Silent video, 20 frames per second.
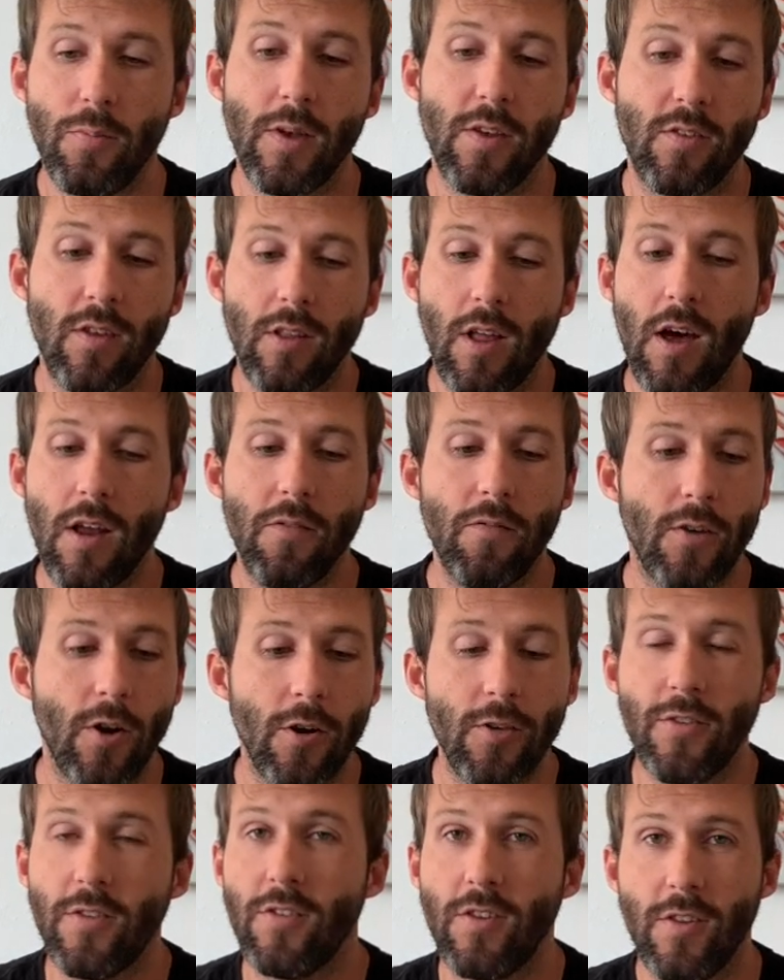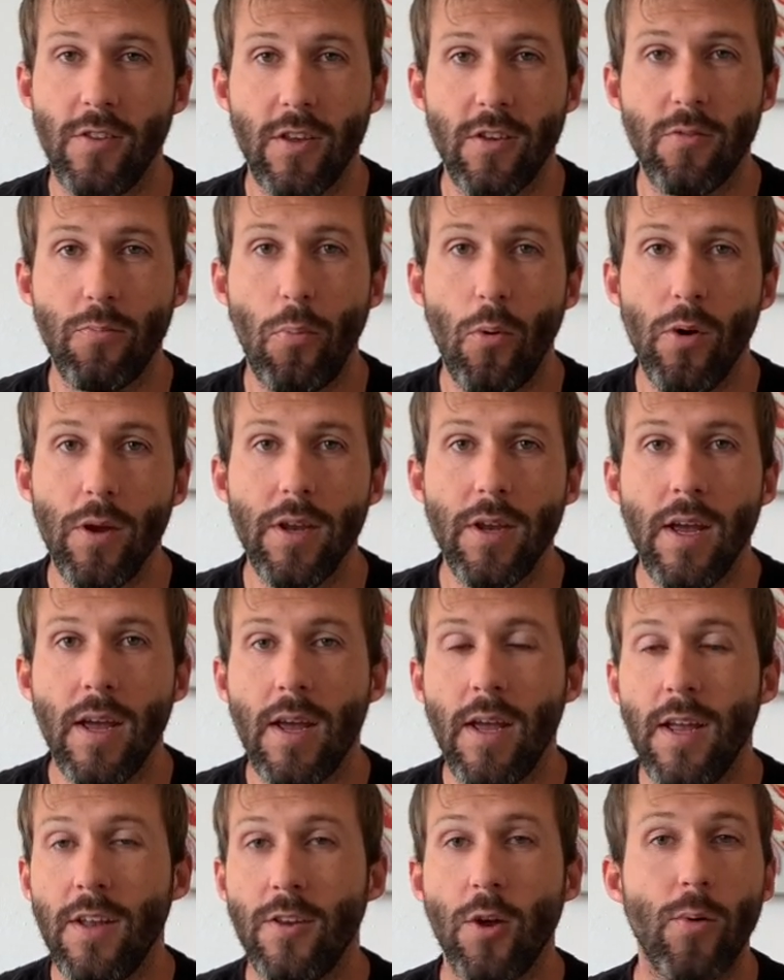because a lot of nurses at this point
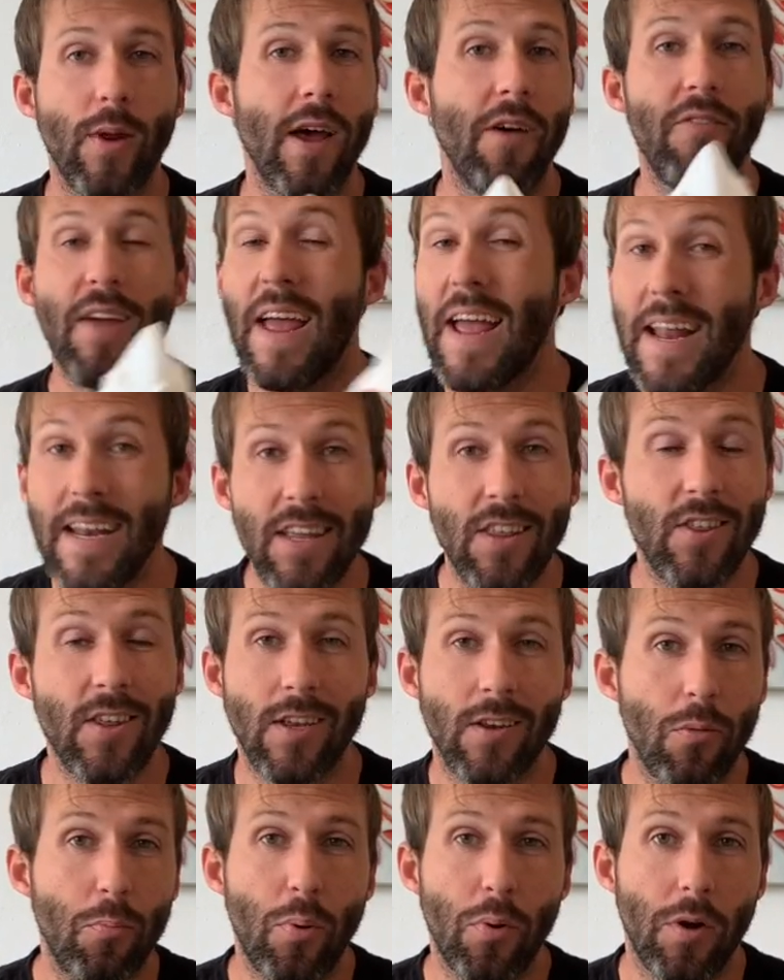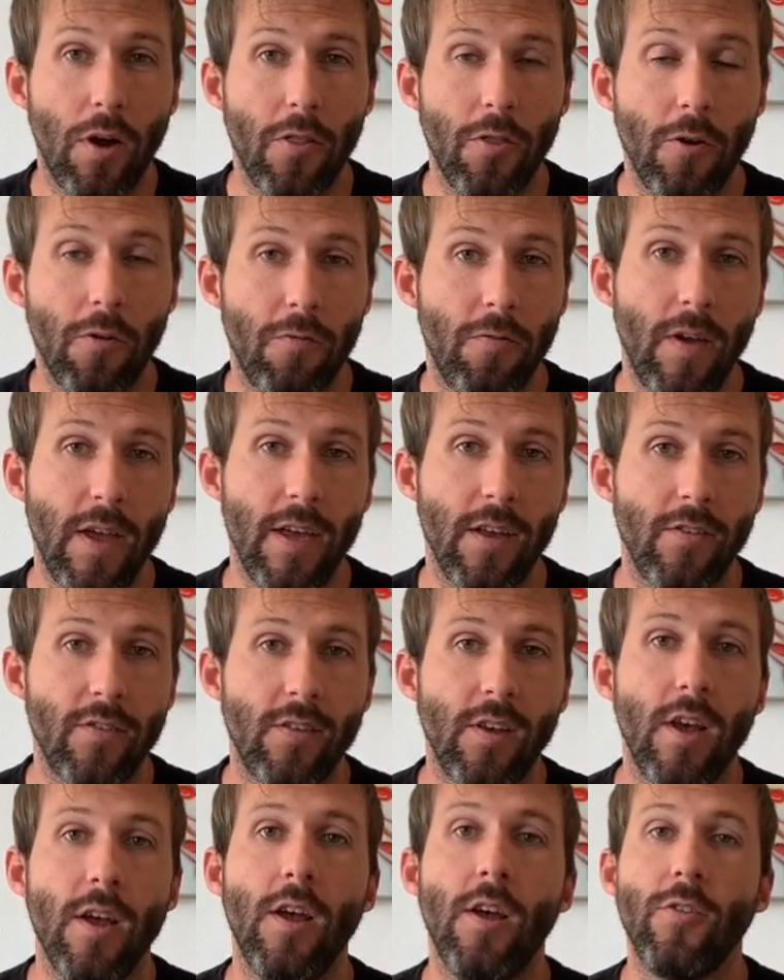don't have anything to put on their
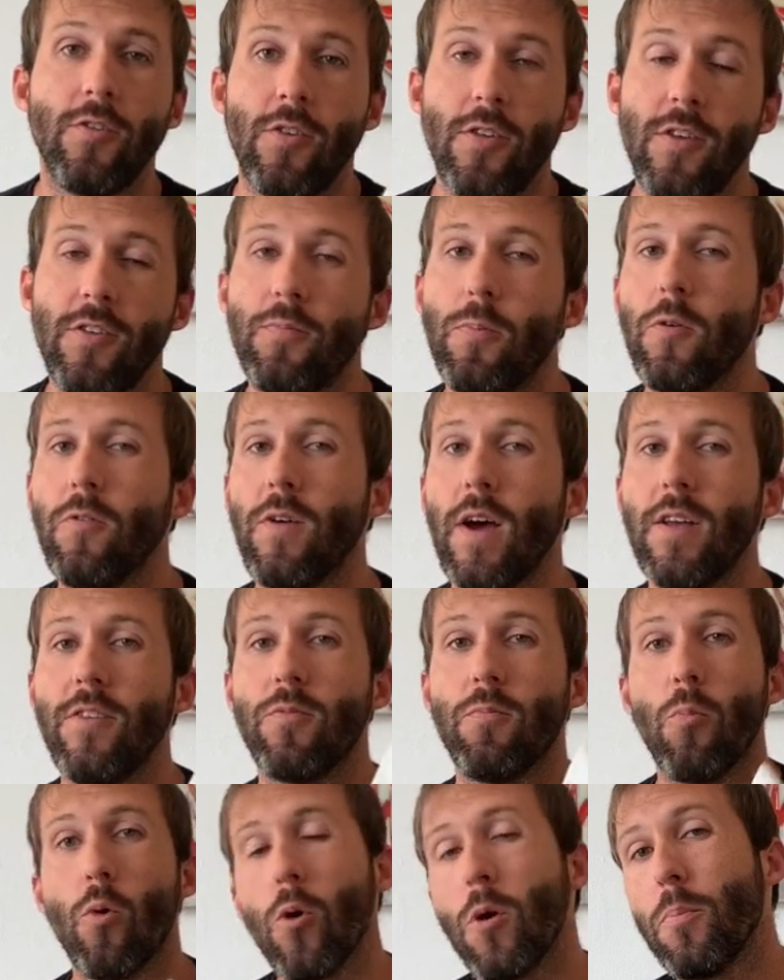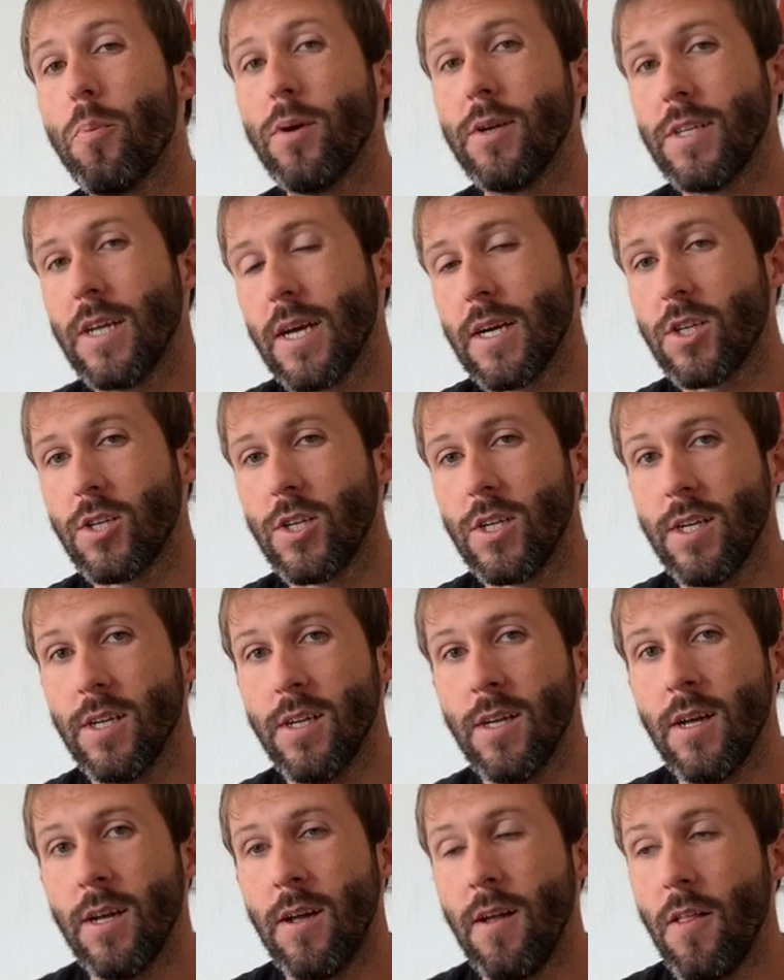face. So this provides more
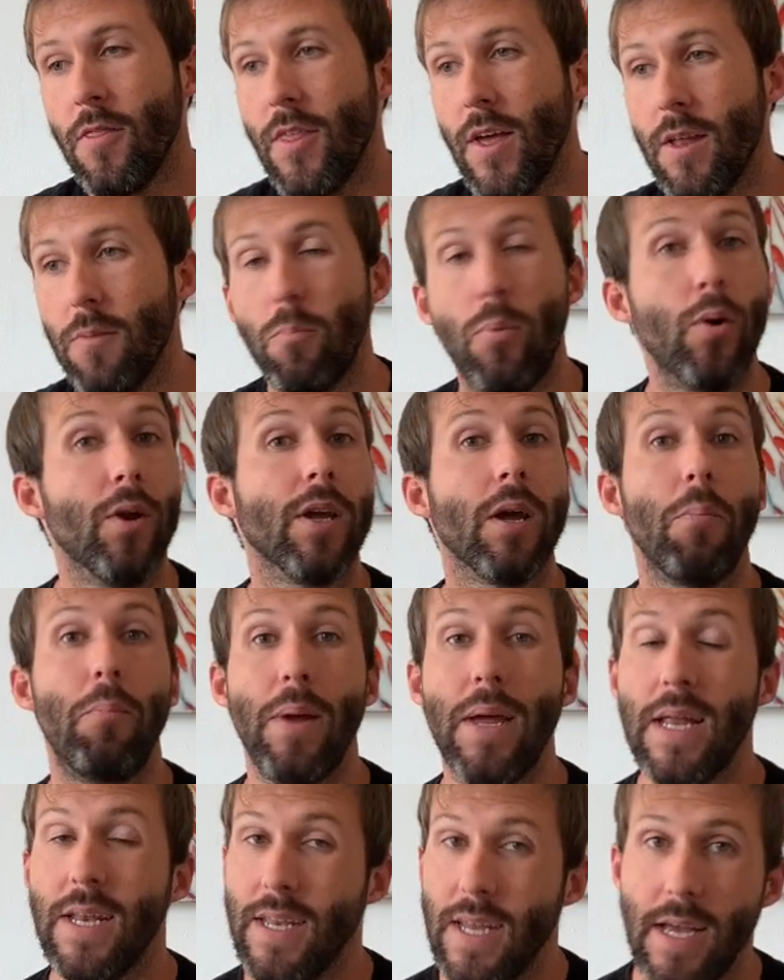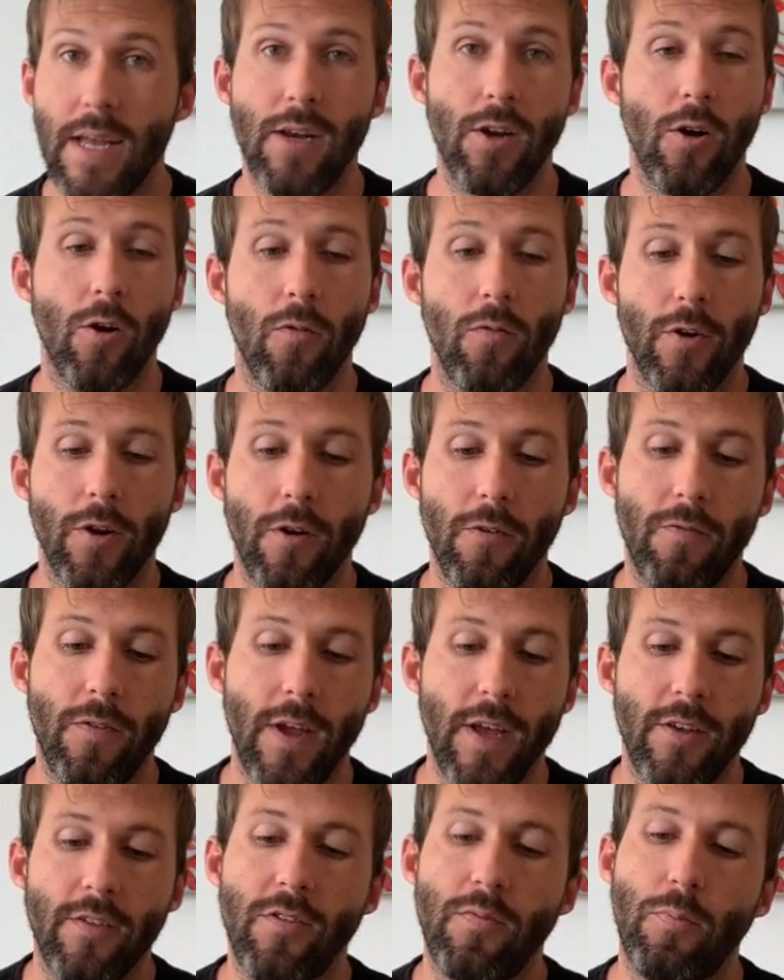protection than putting a bandana over your
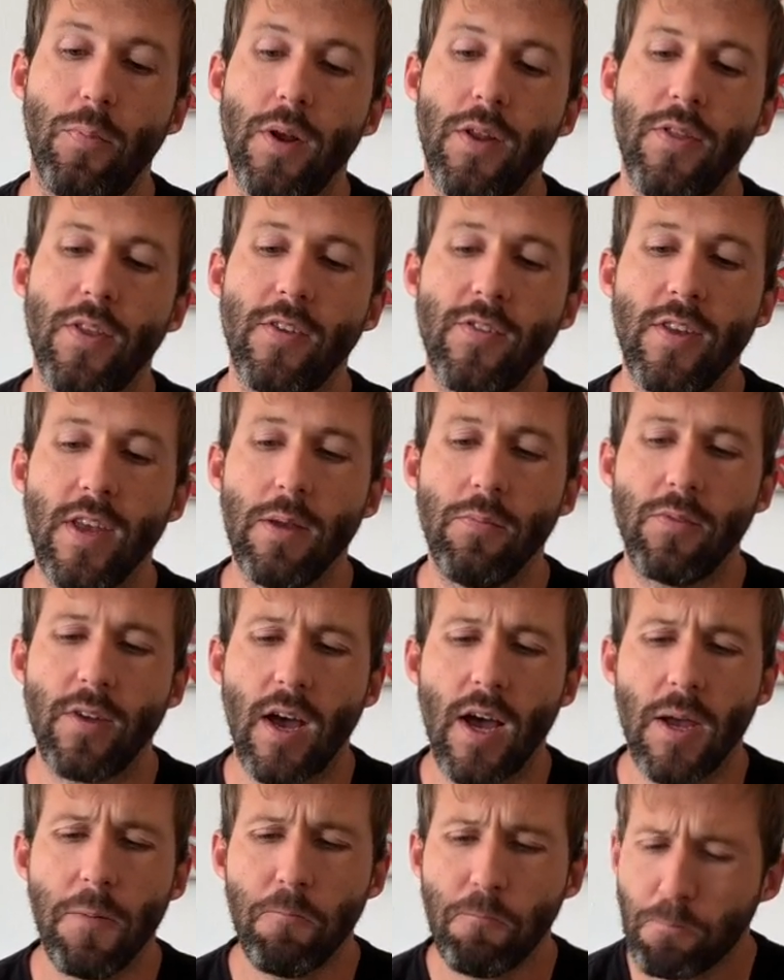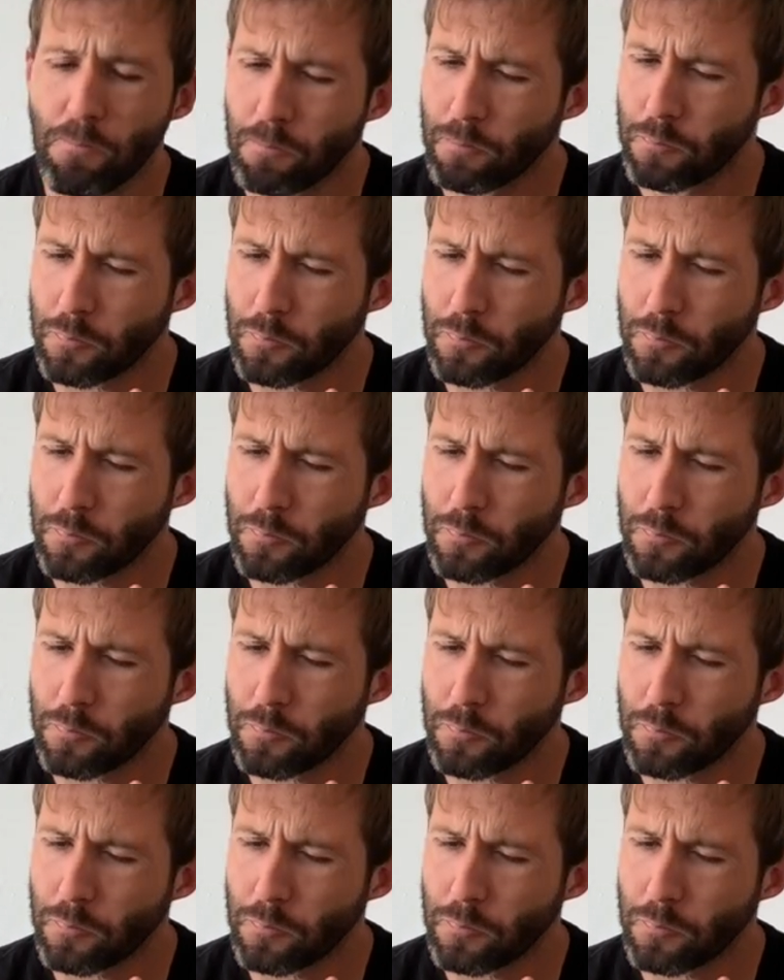face, but at the same time,